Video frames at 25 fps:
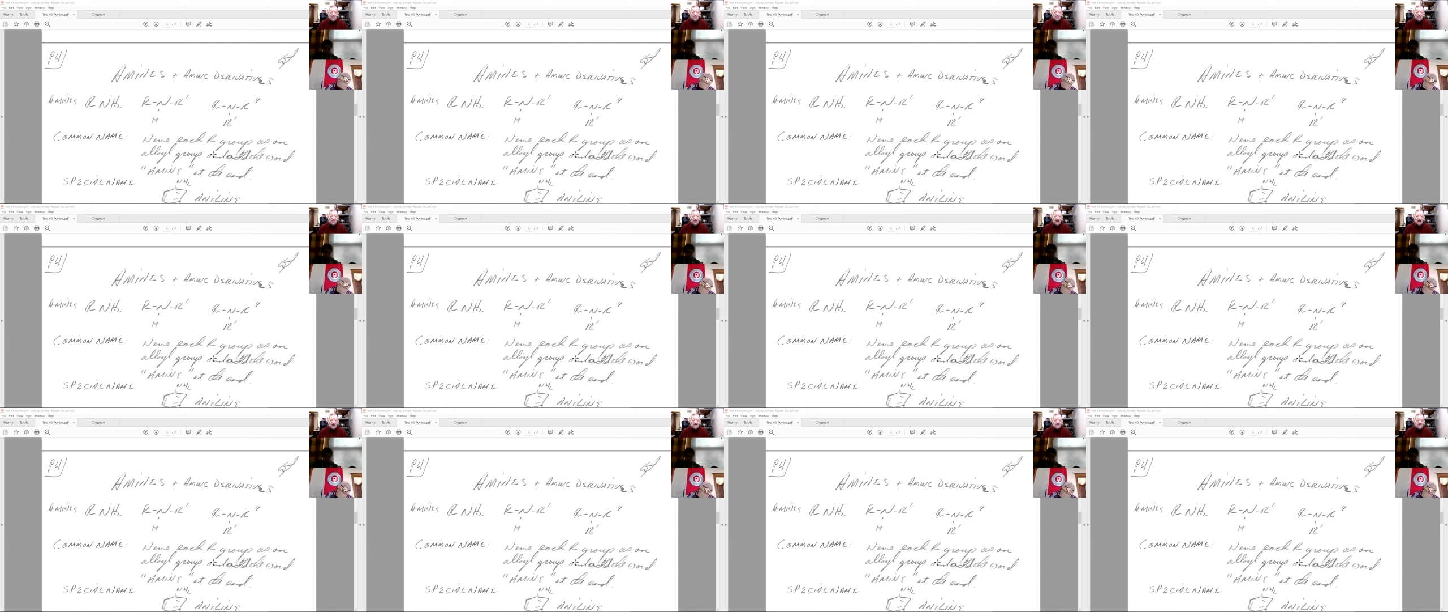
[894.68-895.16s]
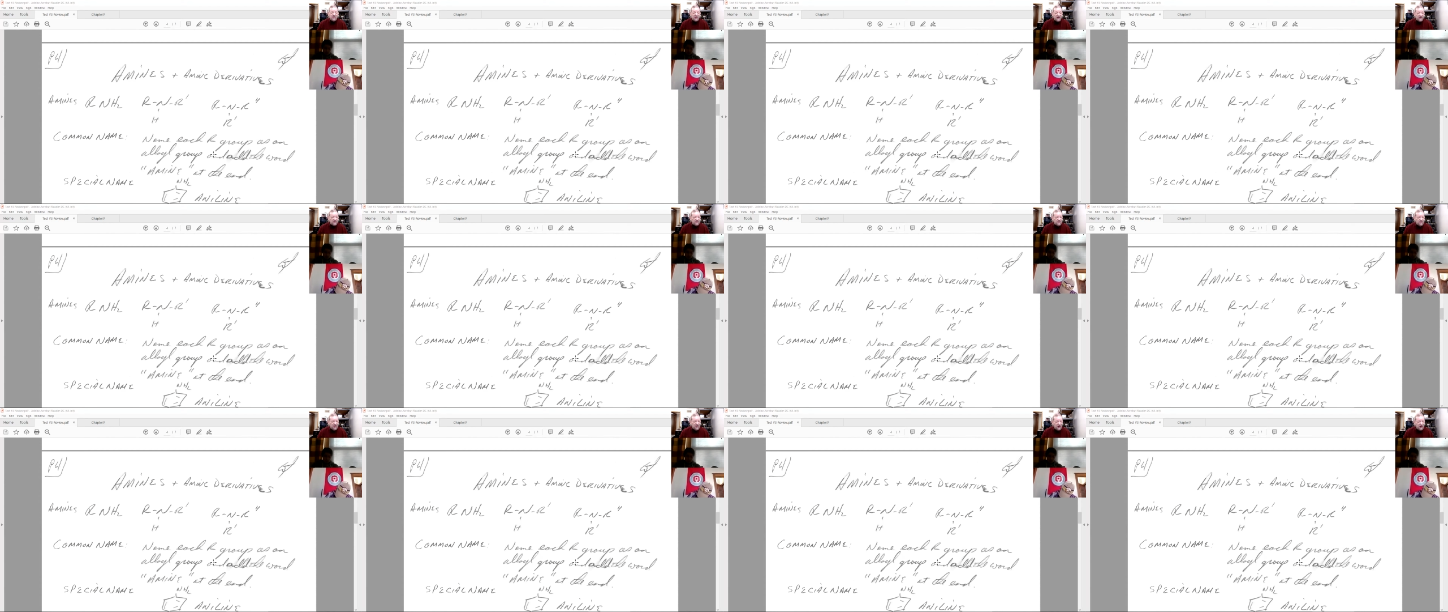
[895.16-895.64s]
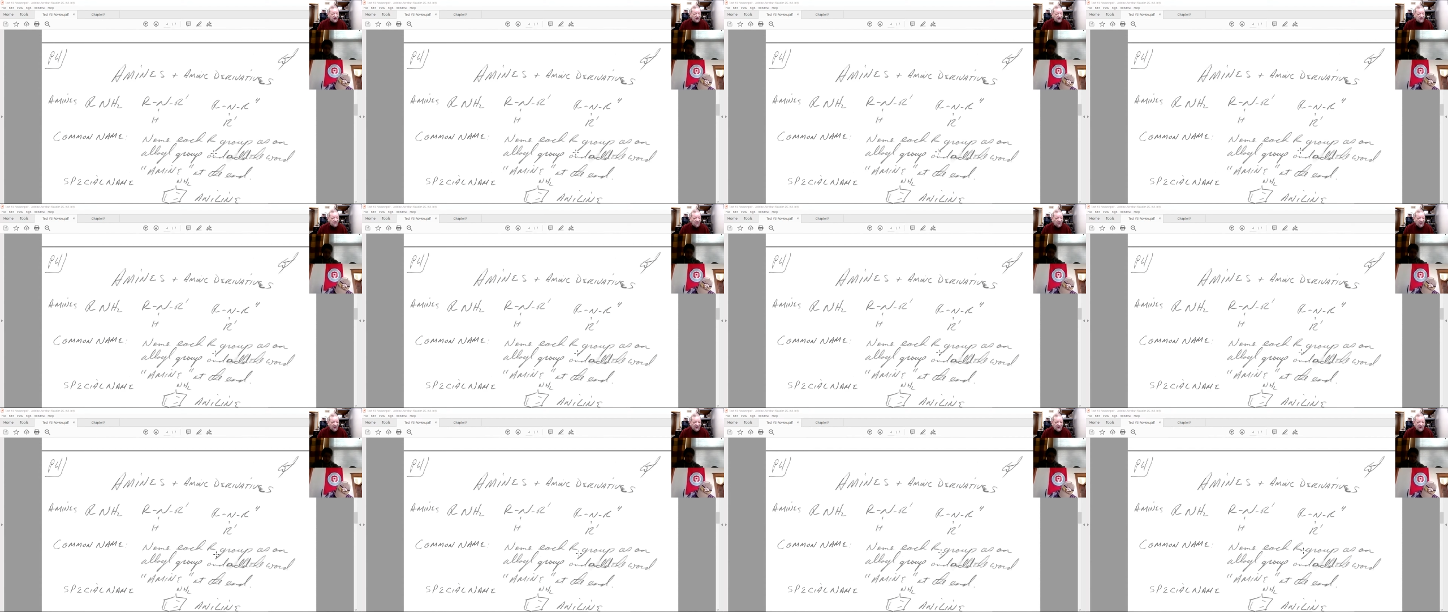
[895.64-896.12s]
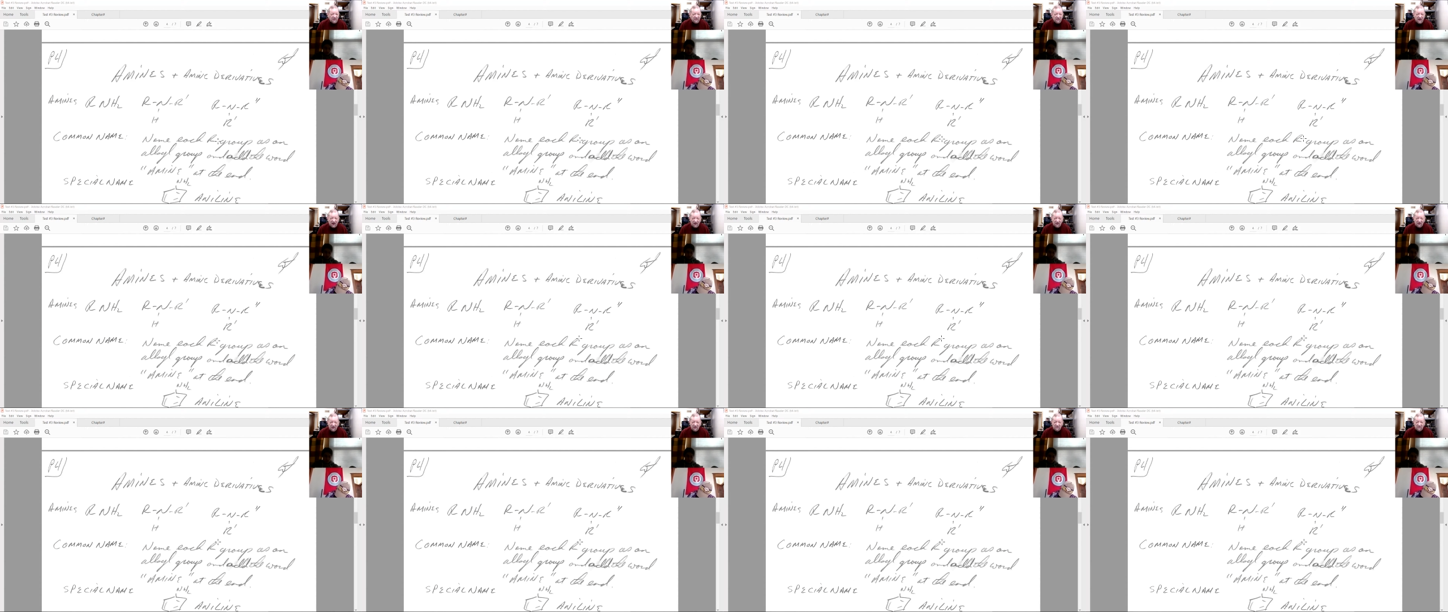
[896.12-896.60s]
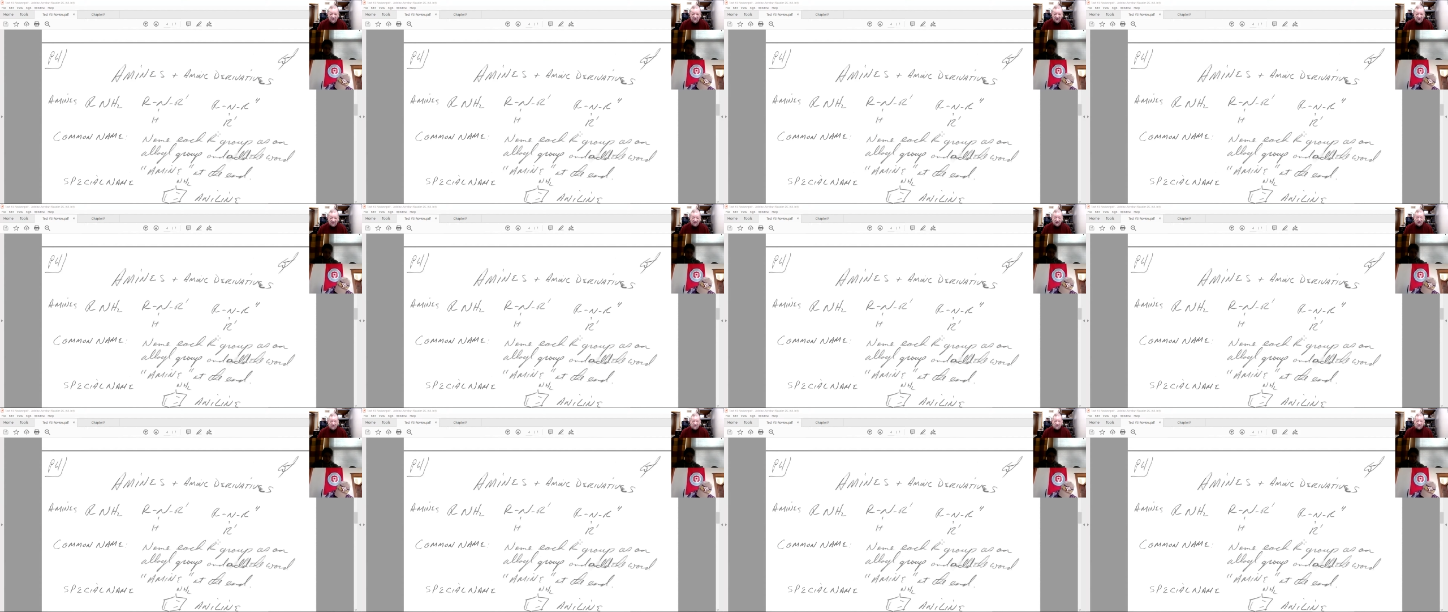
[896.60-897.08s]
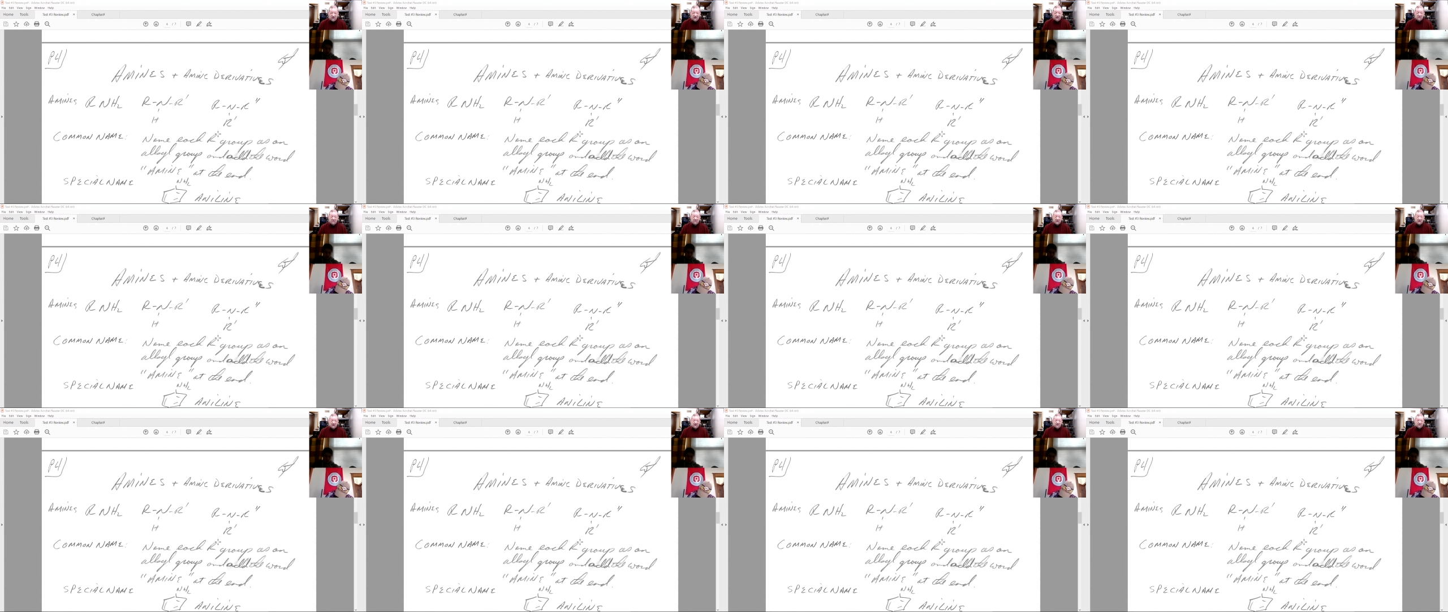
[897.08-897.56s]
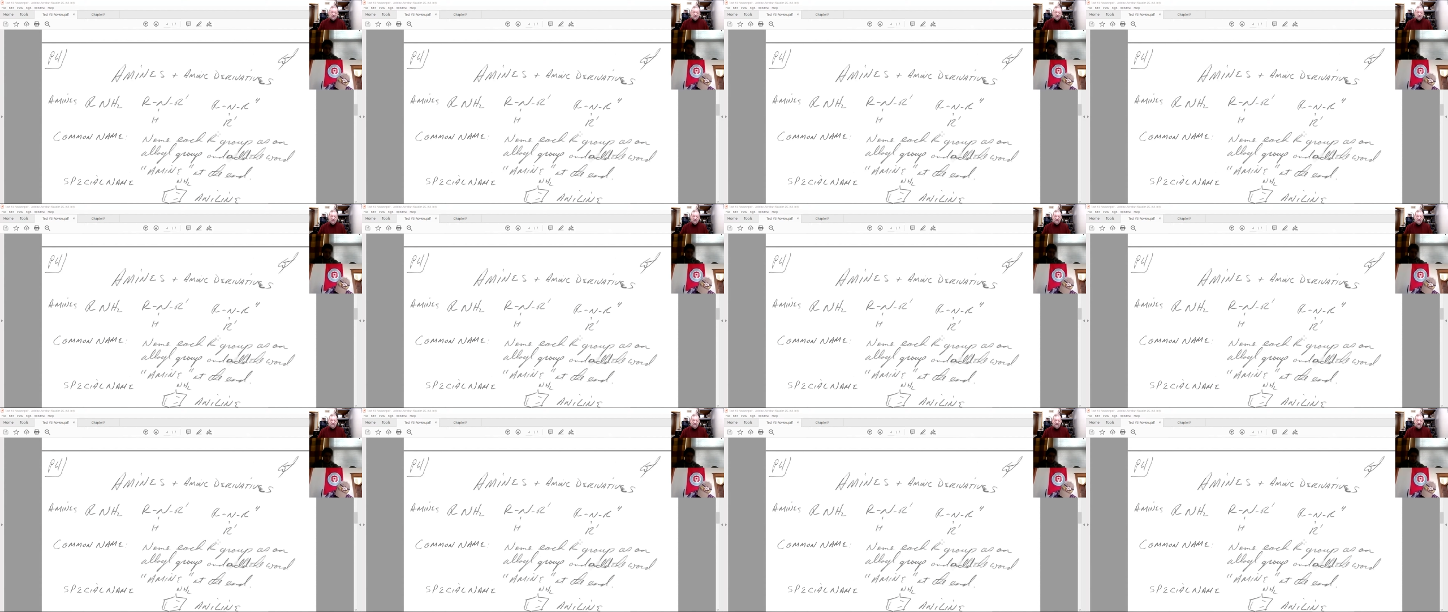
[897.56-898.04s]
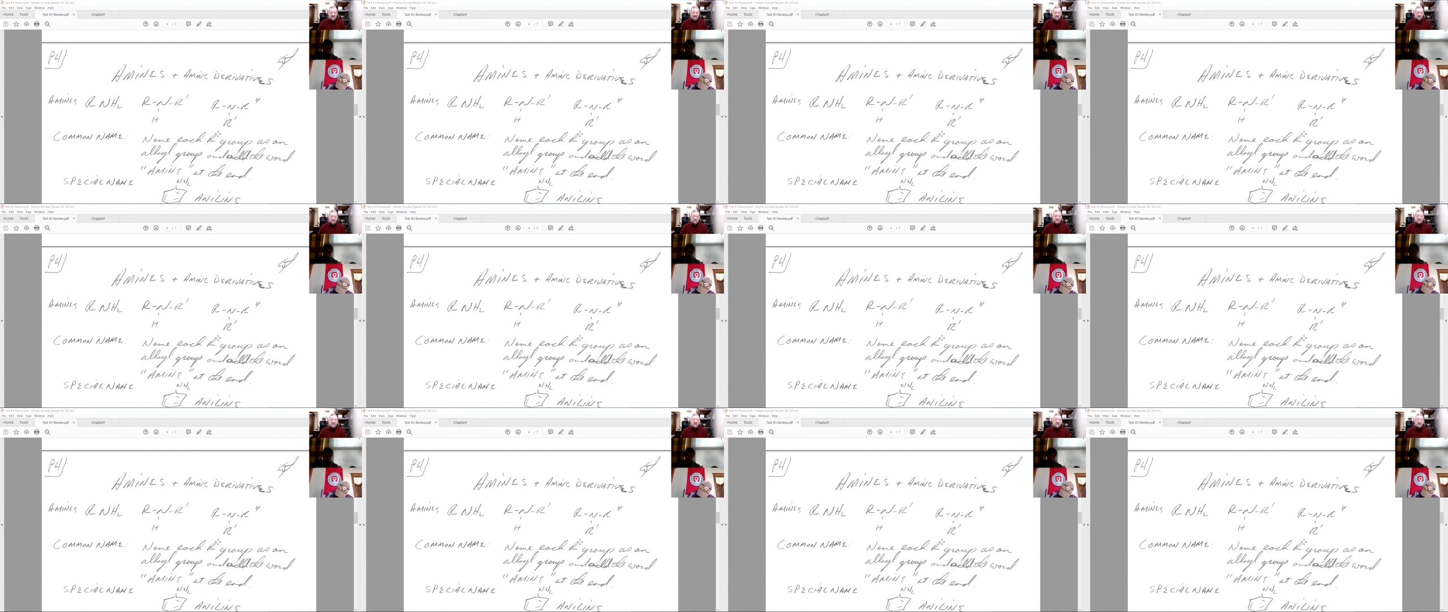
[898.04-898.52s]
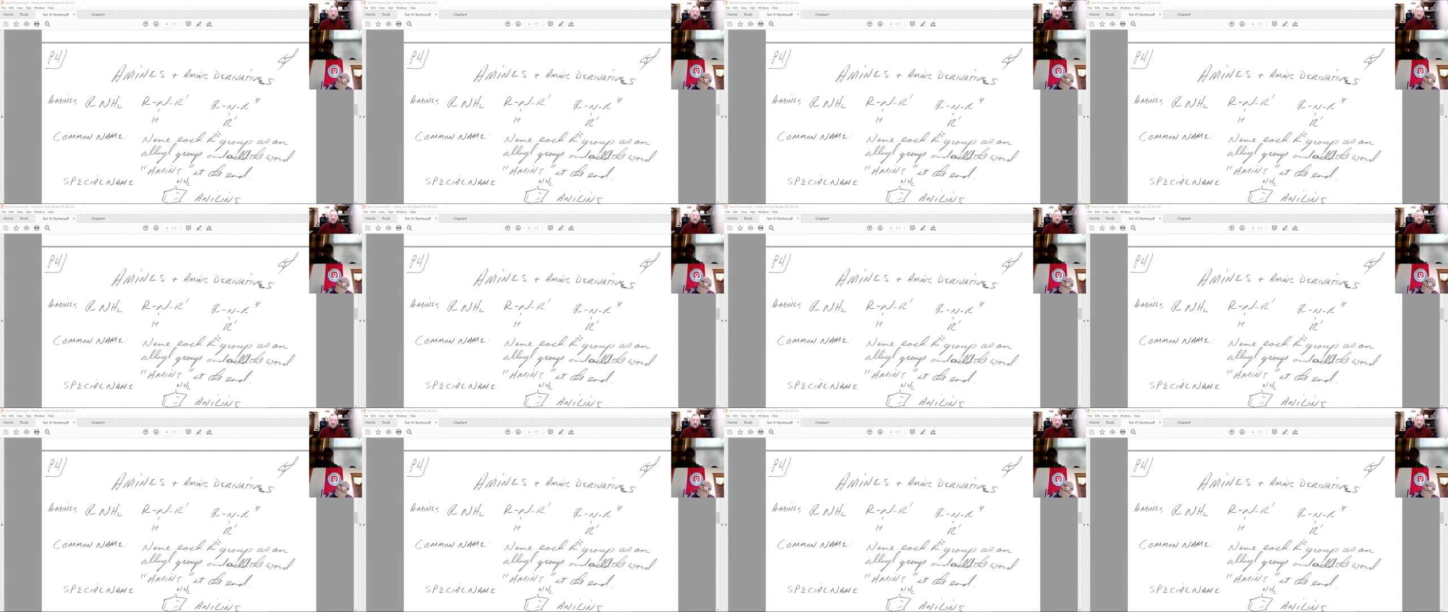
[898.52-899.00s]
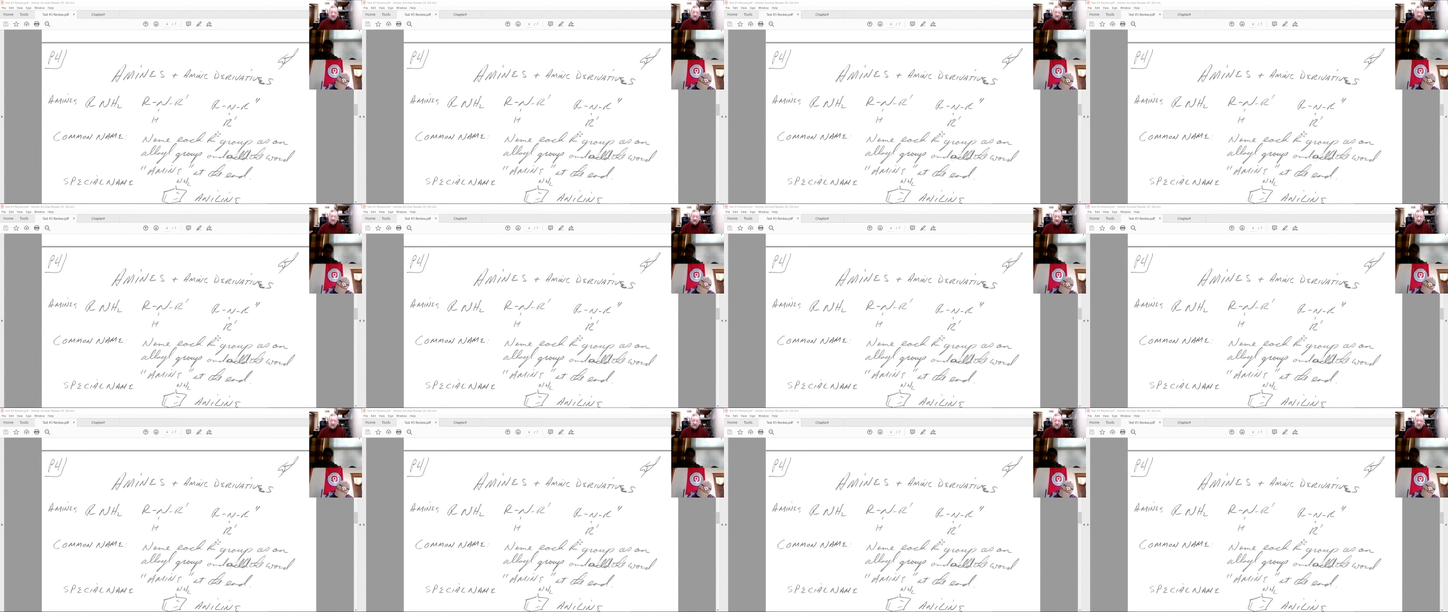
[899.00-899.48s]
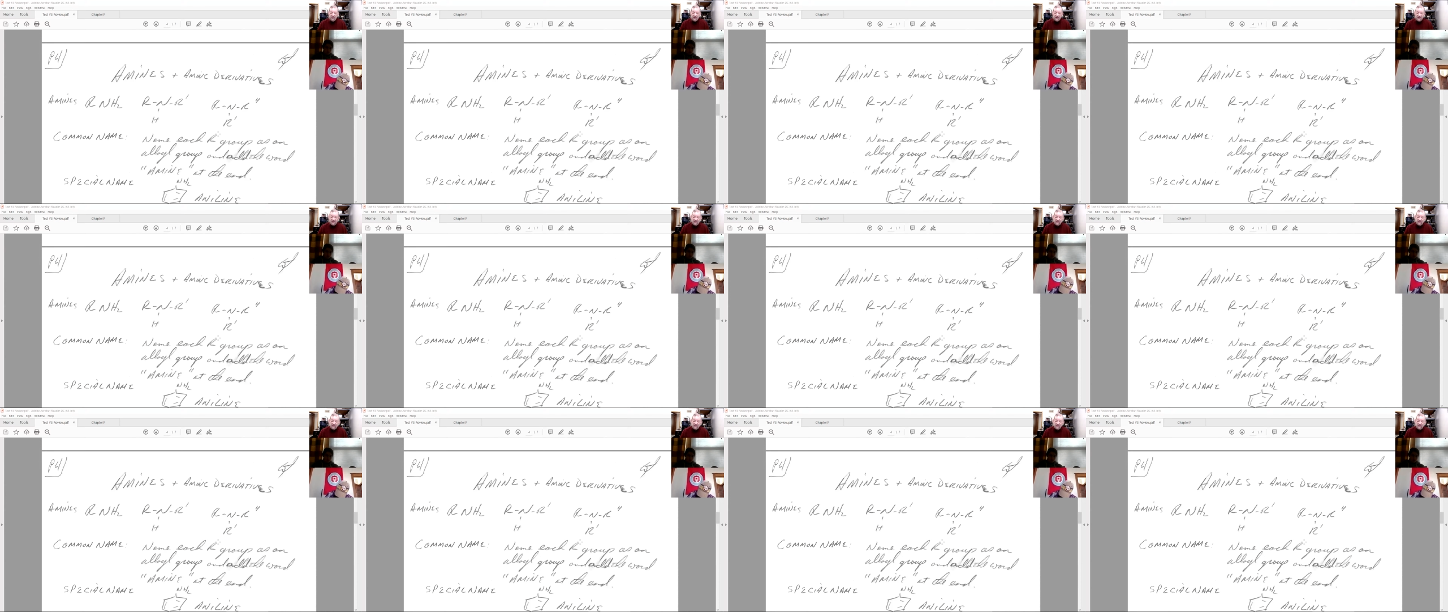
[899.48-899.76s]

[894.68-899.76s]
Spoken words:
[unreadable: no face in view]